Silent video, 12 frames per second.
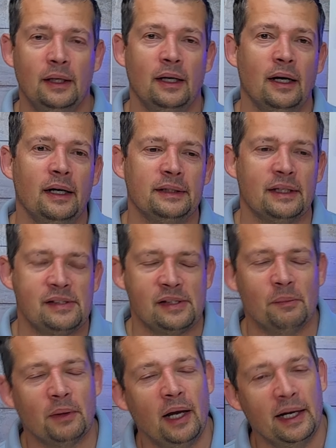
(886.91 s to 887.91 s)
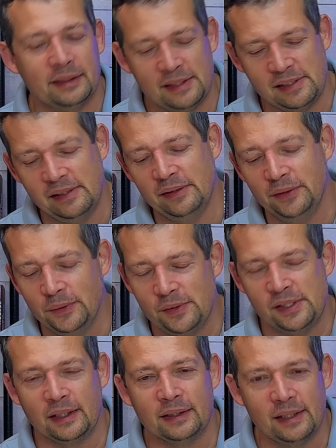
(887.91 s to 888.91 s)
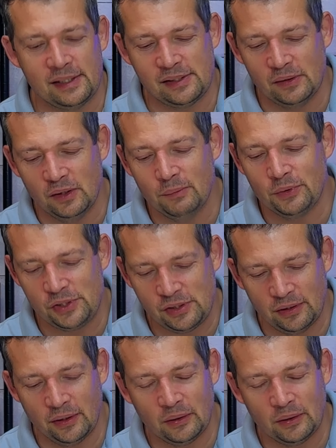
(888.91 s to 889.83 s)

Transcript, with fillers: uh, that some client is still using this almost uh,